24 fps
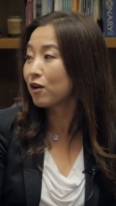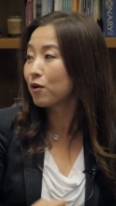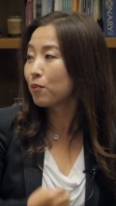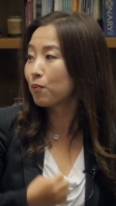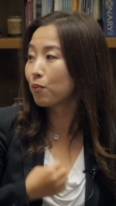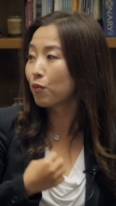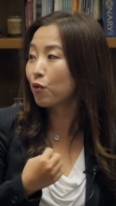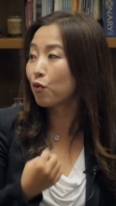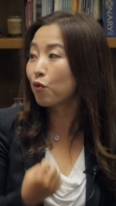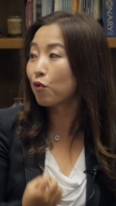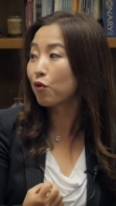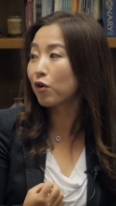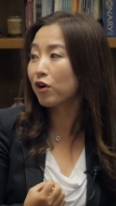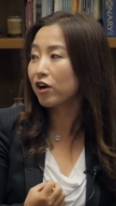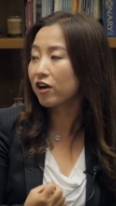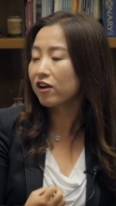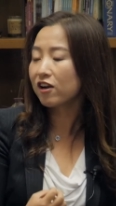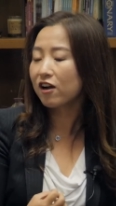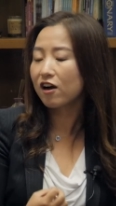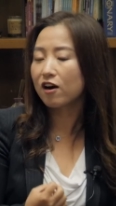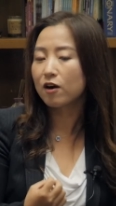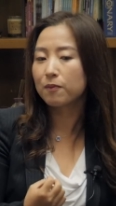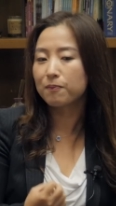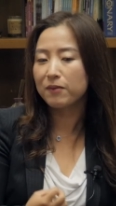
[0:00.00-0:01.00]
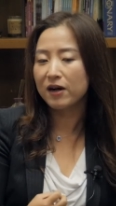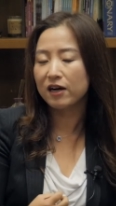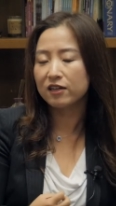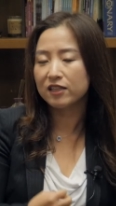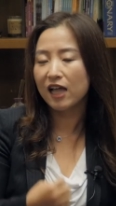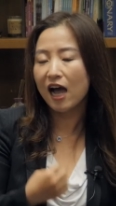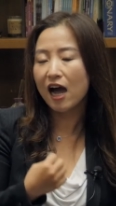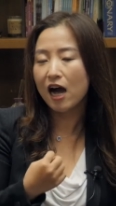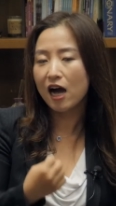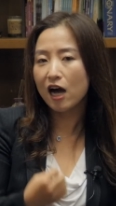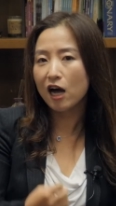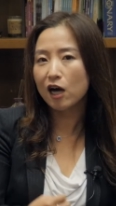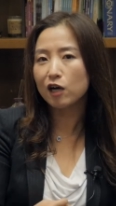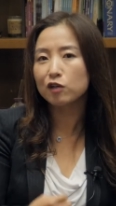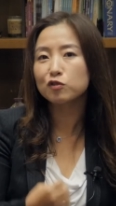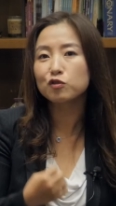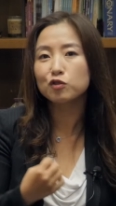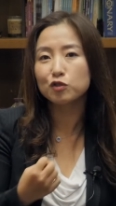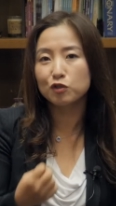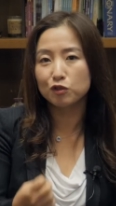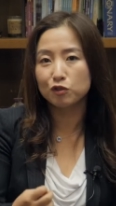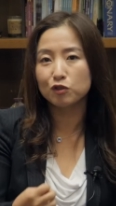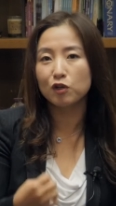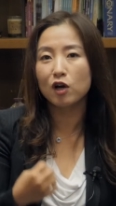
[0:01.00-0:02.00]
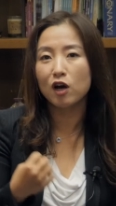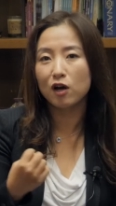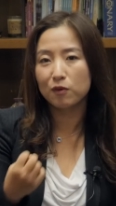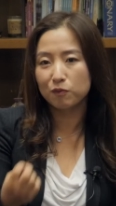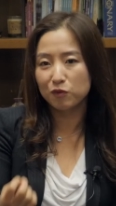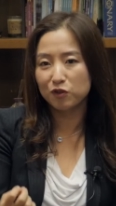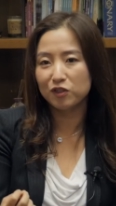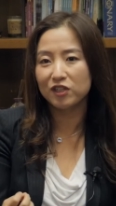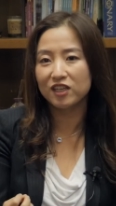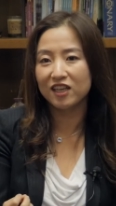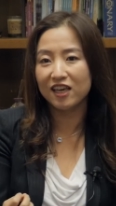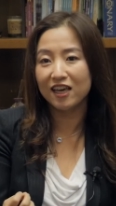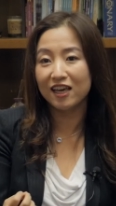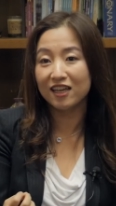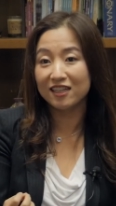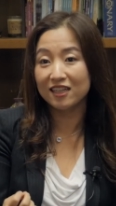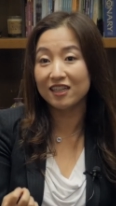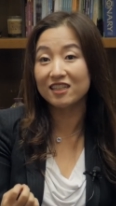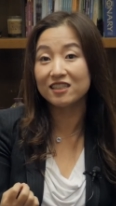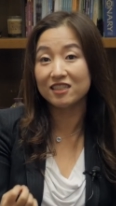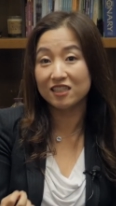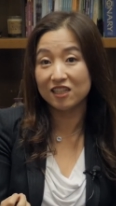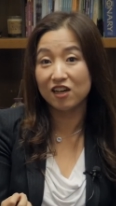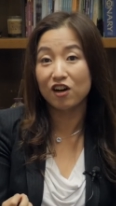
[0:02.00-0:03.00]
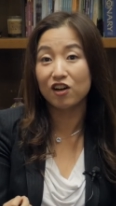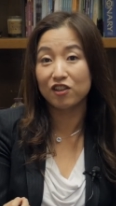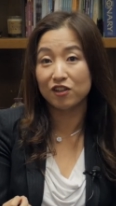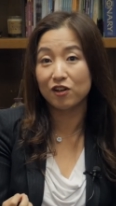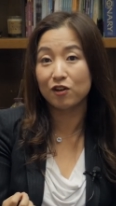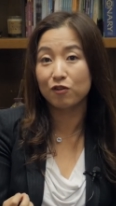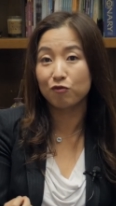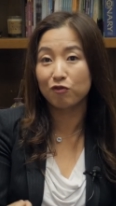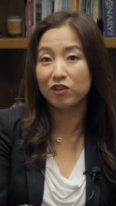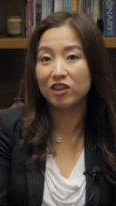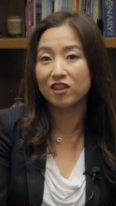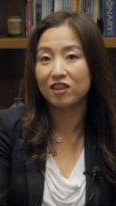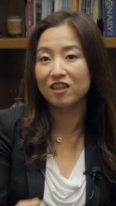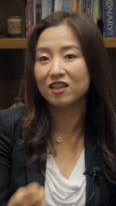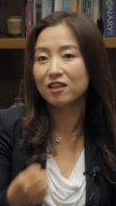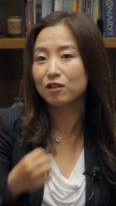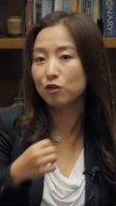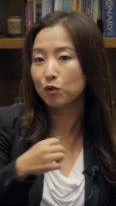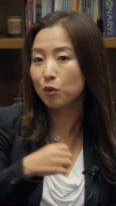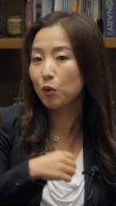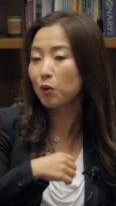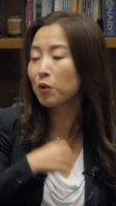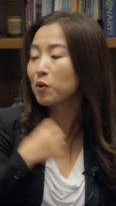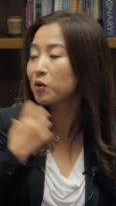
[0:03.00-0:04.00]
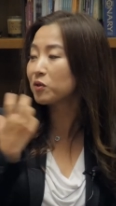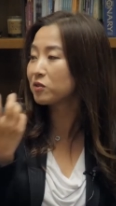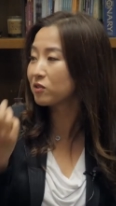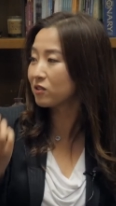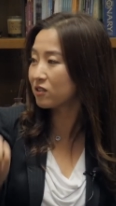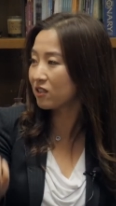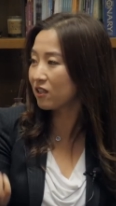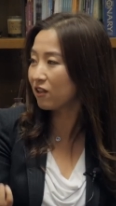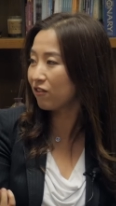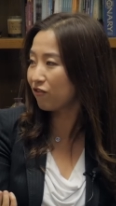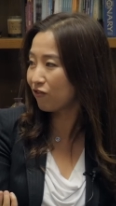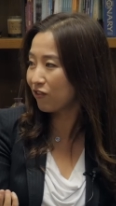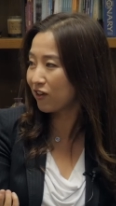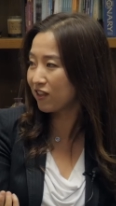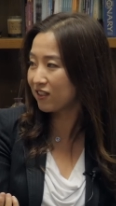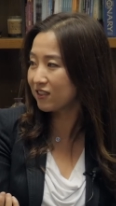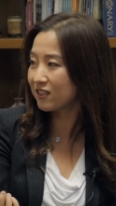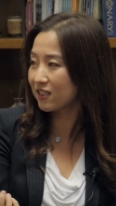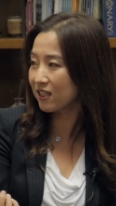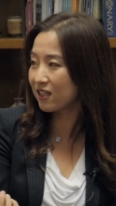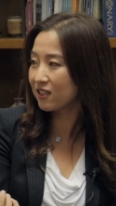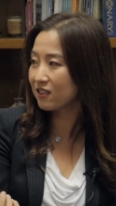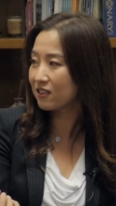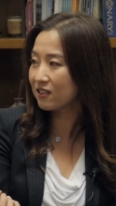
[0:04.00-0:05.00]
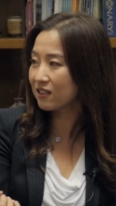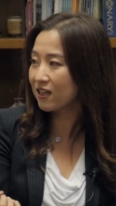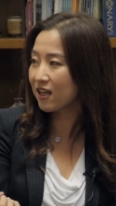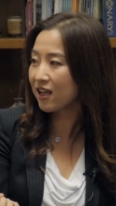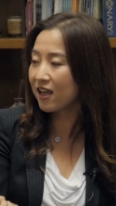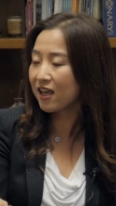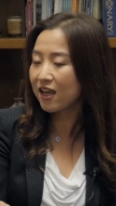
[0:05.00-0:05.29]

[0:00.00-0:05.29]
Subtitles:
more about how to communicate each other with those differences.